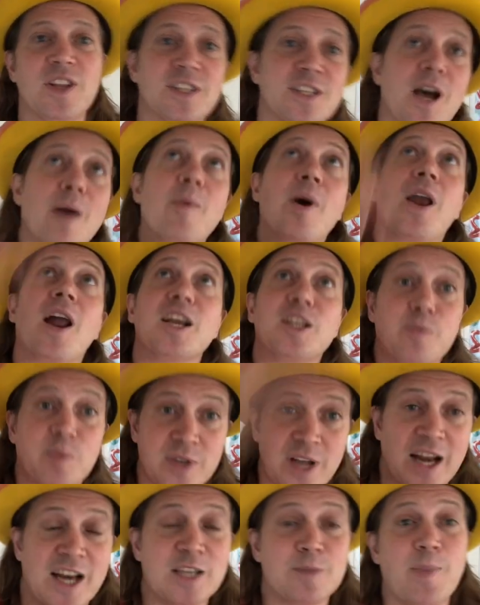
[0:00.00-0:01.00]
This time, I like to
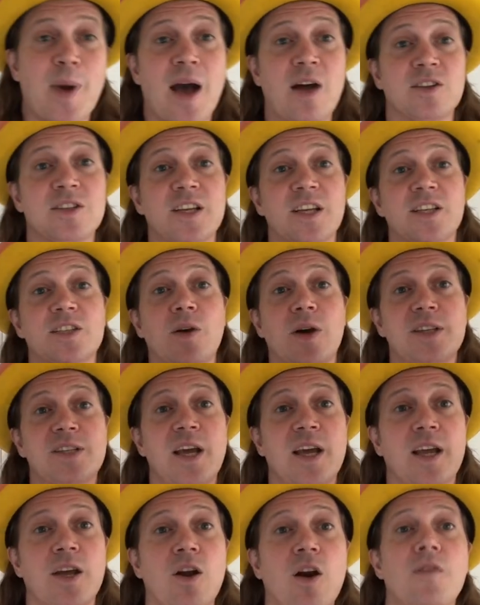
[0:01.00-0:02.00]
pretend it's bouncing. So I
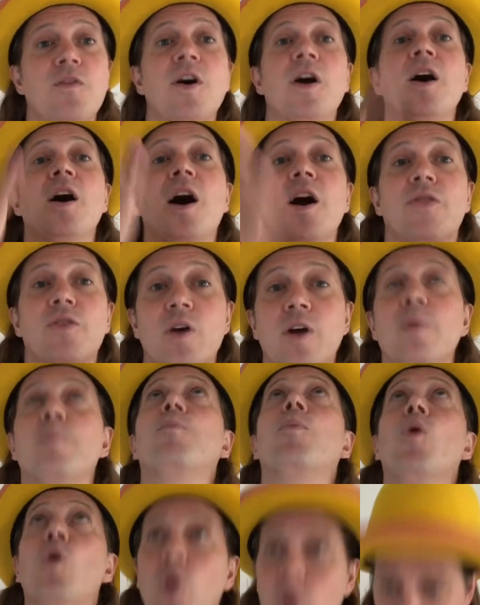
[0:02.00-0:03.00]
take it off, I throw it,
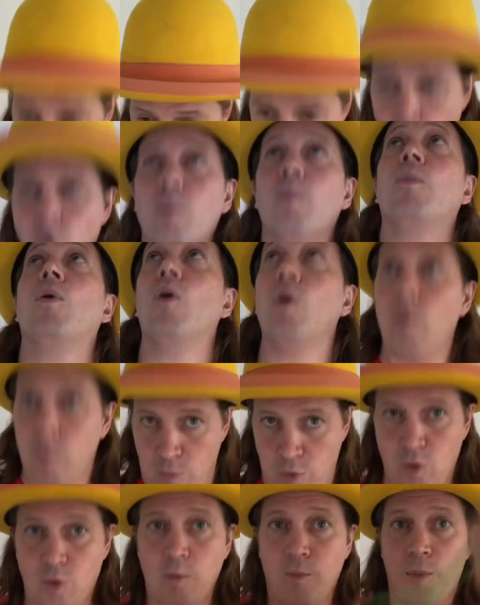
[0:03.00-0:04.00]
boom, boom, boom,
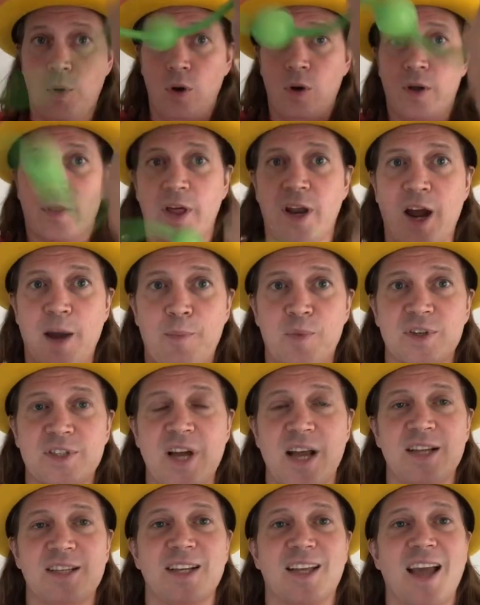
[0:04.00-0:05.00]
boom, boom, and then I
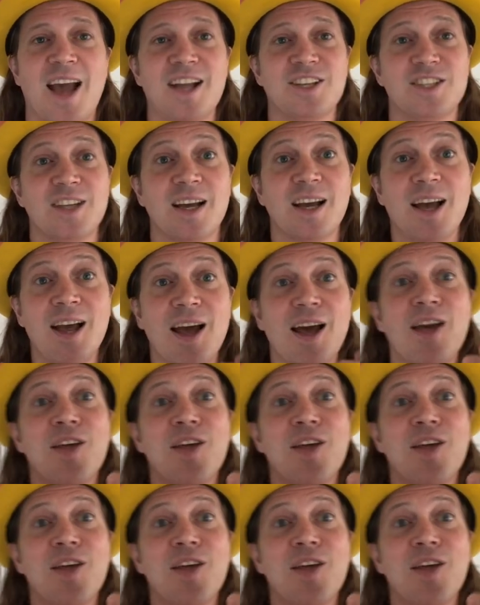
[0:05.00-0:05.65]
pretend to catch it.